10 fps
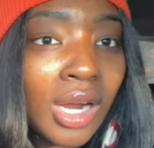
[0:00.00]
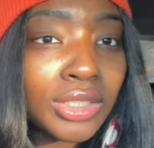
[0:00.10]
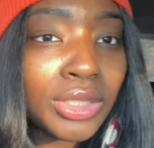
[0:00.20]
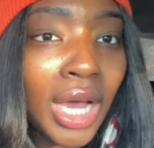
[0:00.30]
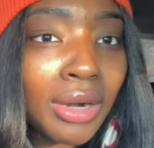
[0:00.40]

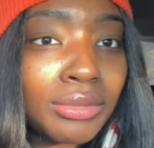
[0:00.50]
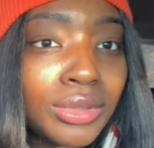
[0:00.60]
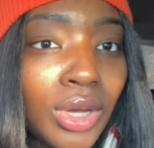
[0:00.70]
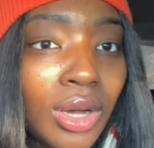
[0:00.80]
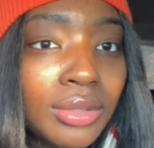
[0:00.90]
So I don't
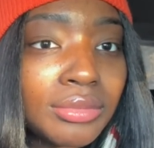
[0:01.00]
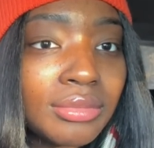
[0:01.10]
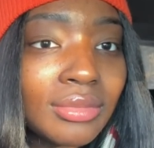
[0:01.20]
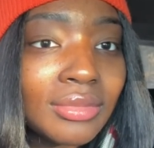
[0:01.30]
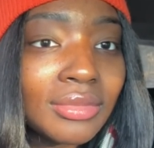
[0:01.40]
know.
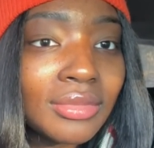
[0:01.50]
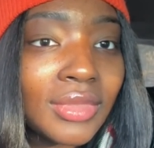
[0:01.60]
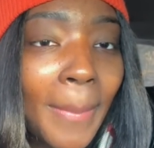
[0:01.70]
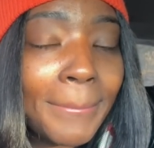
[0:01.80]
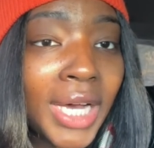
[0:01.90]

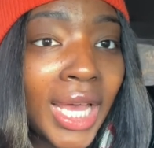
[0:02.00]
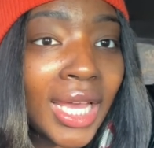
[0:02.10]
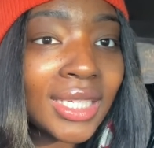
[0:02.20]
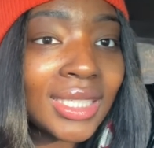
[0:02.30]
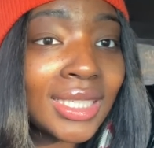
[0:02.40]

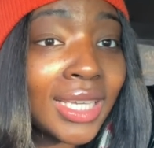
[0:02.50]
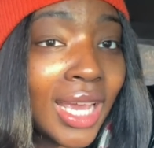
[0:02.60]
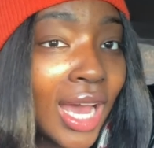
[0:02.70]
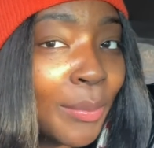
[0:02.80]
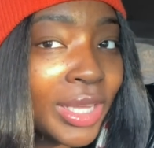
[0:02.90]
But
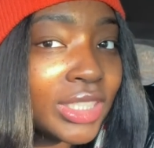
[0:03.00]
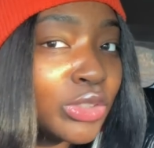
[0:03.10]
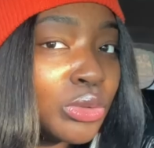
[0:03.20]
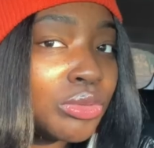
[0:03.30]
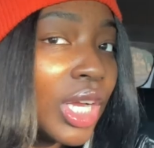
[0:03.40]
yeah, I might just
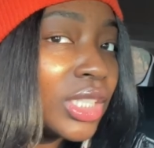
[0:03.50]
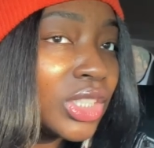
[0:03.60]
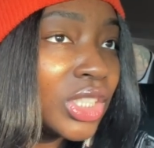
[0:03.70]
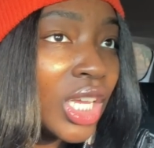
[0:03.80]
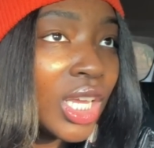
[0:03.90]
do French.